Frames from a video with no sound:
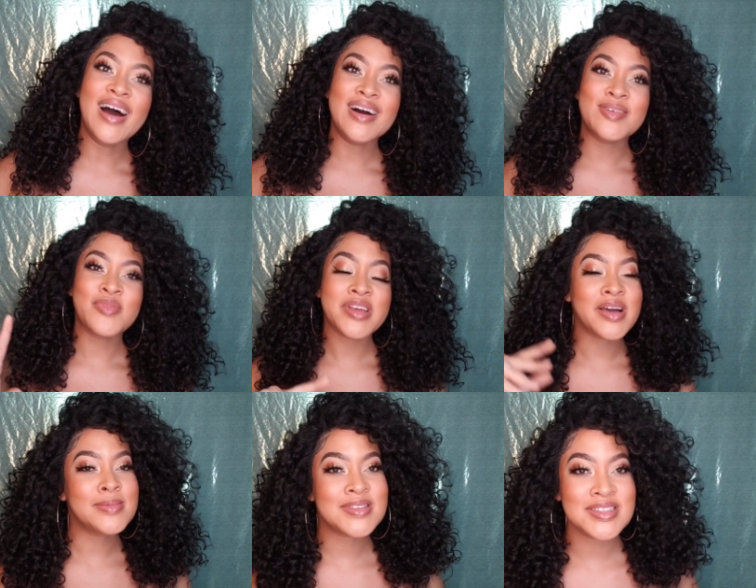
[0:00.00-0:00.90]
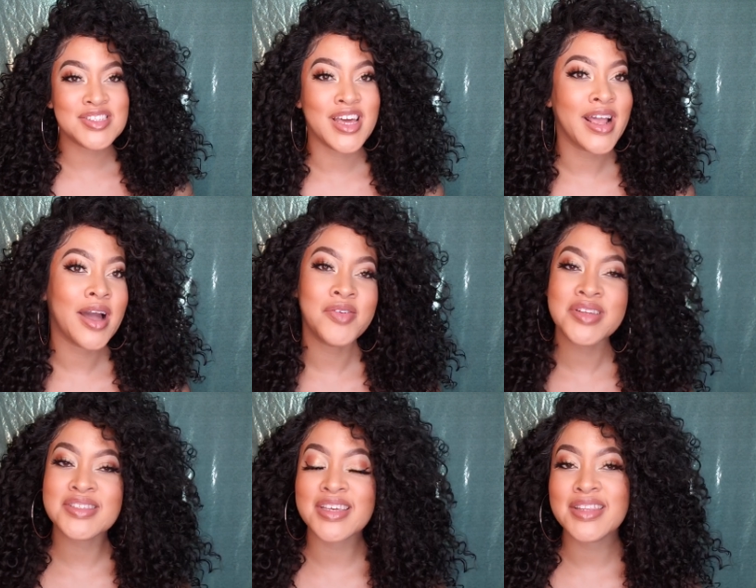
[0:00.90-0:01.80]
um, when it comes to shedding, I
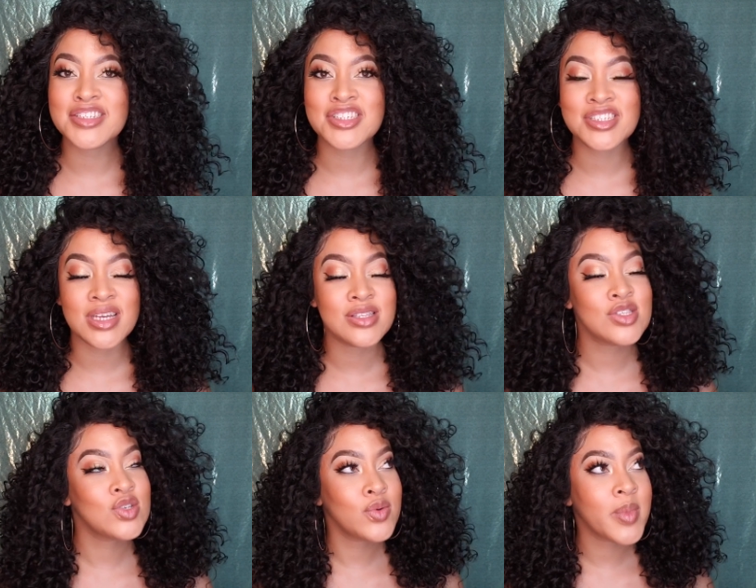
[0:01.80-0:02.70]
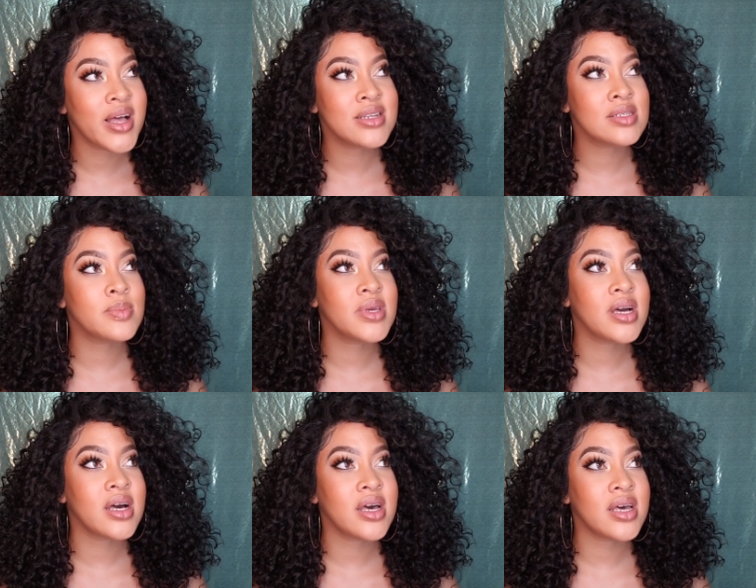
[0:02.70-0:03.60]
wouldn't say that she shed too much
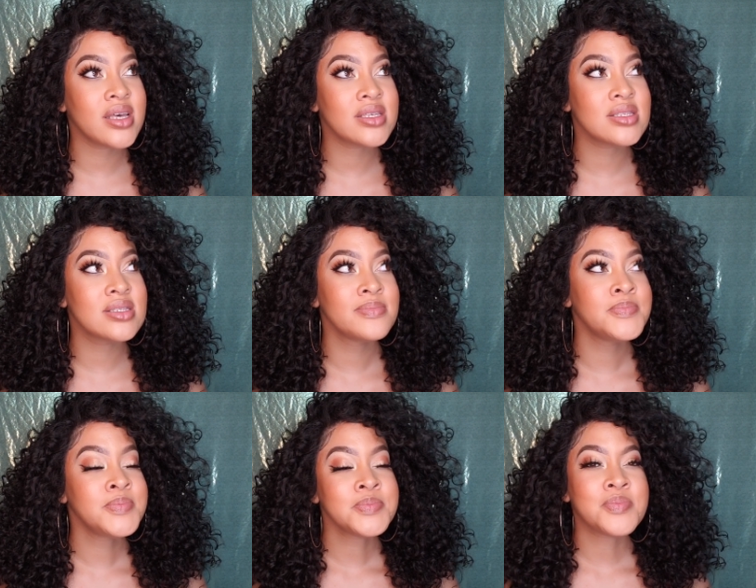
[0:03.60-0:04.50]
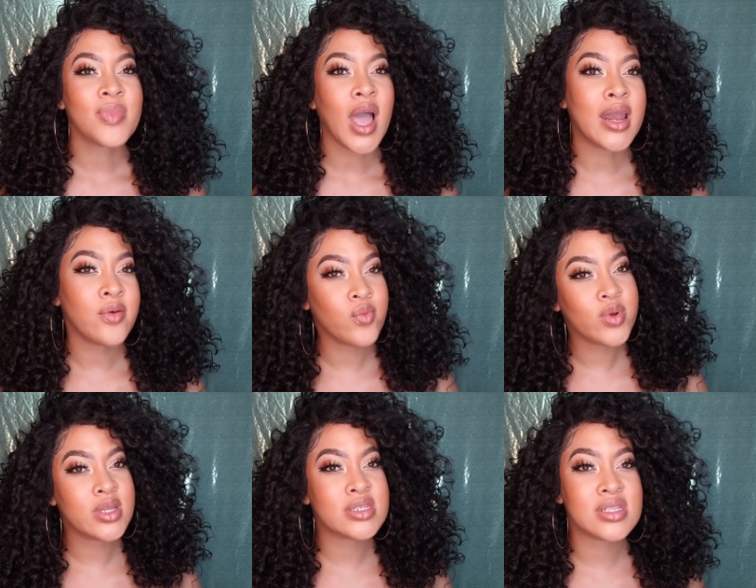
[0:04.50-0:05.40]
because I didn't
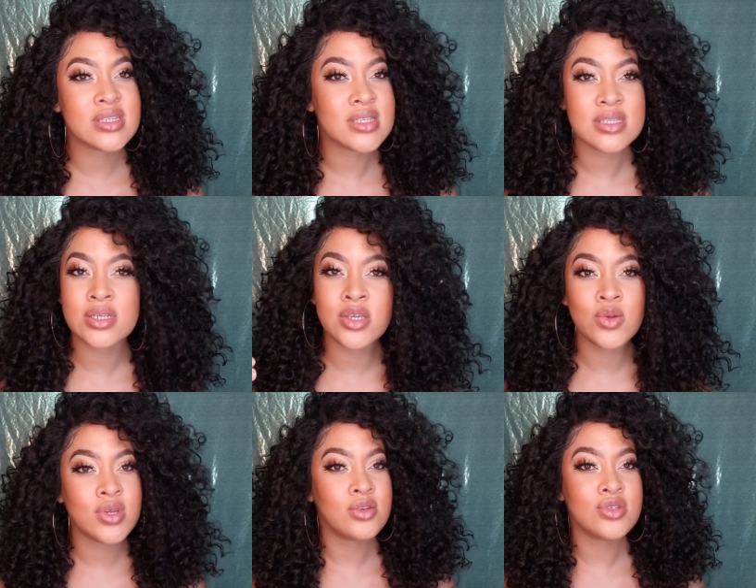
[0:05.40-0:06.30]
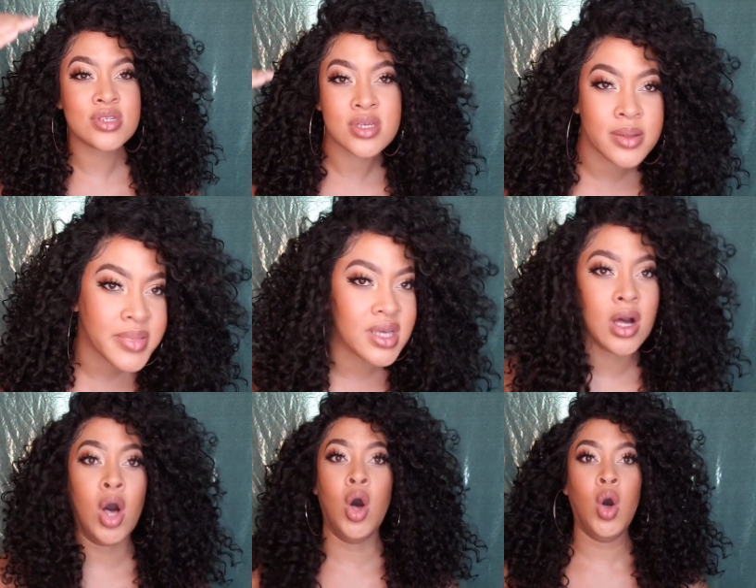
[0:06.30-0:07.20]
really, this isn't a unit you're just gonna be
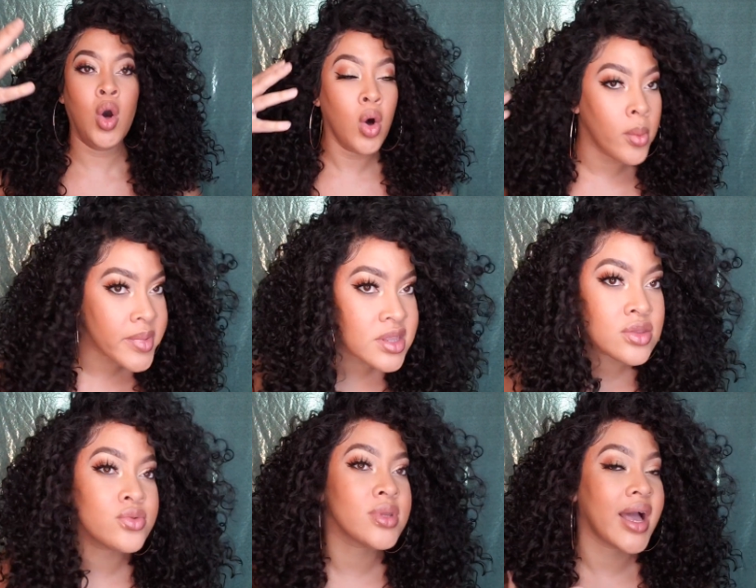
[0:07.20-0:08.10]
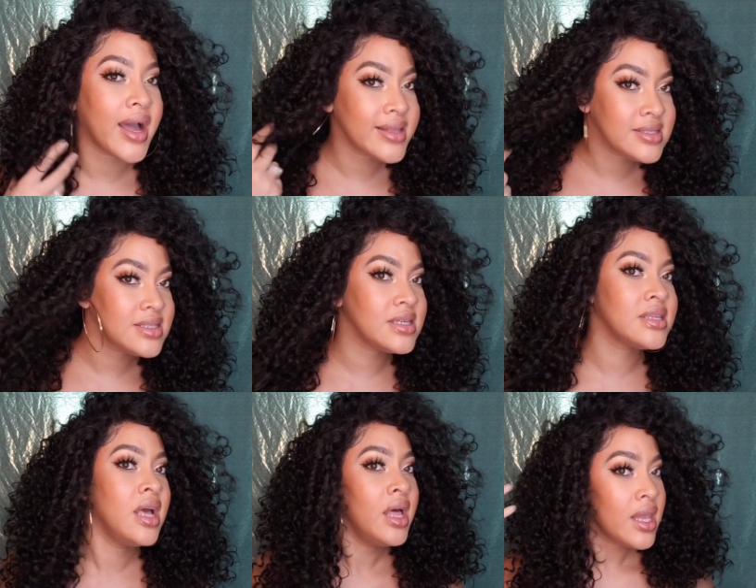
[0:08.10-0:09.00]
combing through. Like I
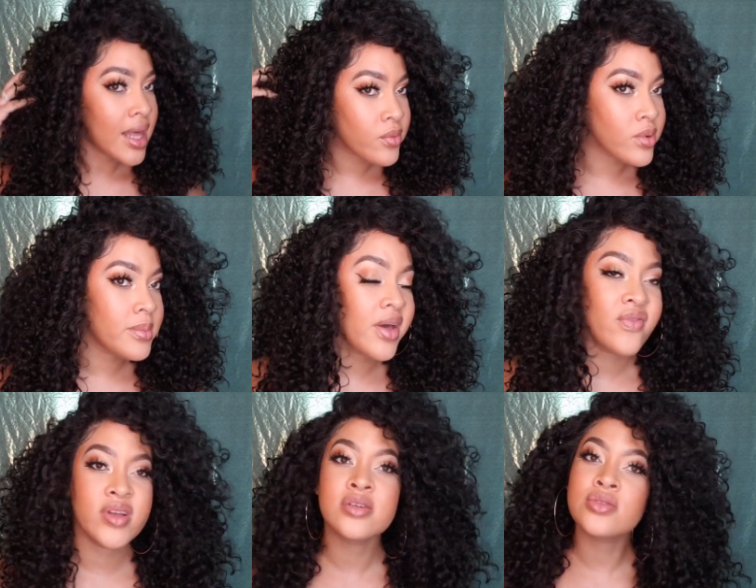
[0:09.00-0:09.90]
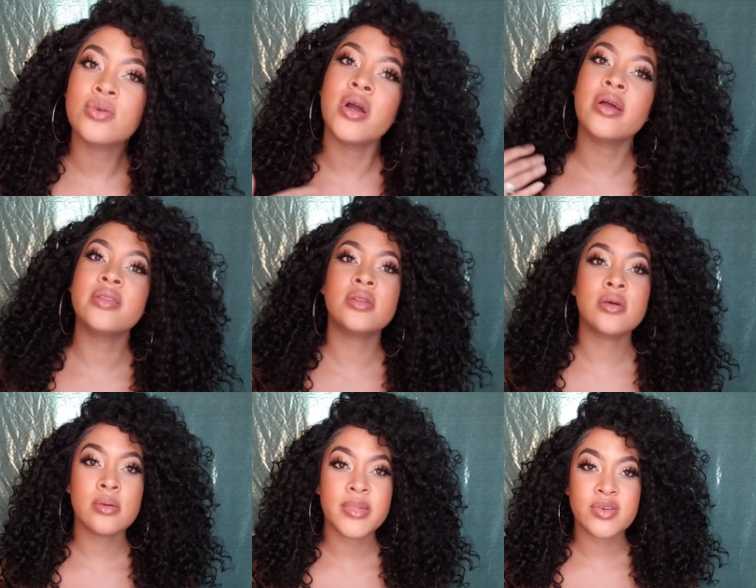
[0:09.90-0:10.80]
did, like run my fingers through her. The
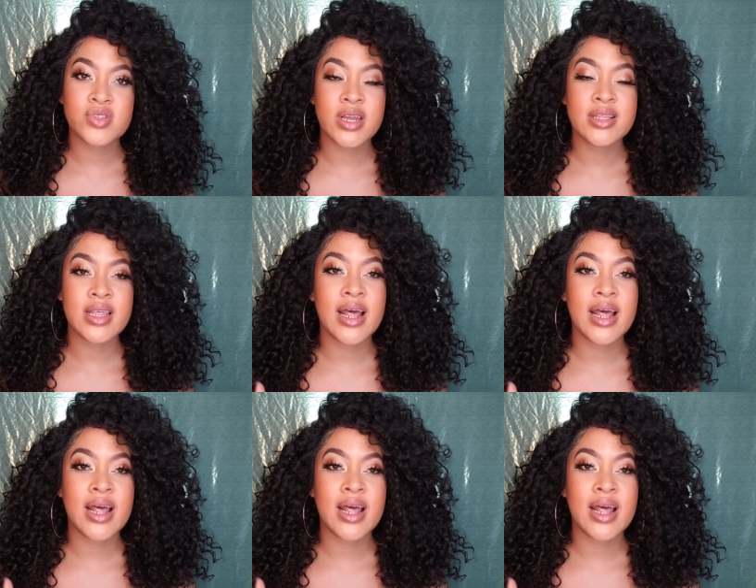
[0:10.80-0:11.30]
little bit of shedding that